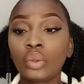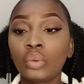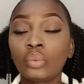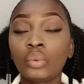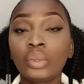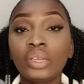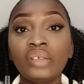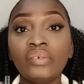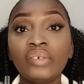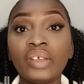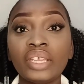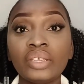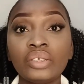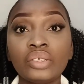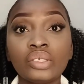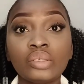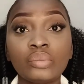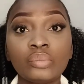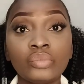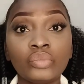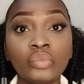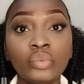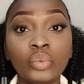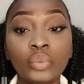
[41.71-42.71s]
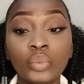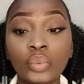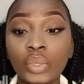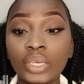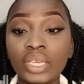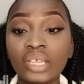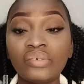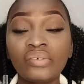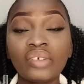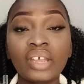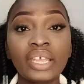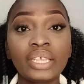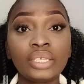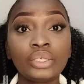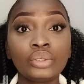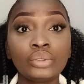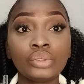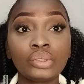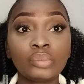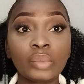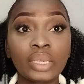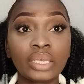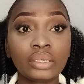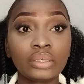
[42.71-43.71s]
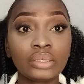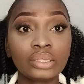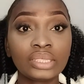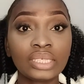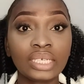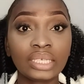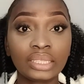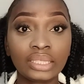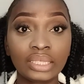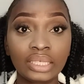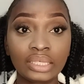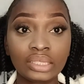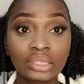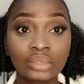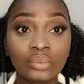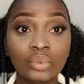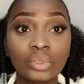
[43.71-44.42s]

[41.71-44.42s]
whenever I use my contact lens,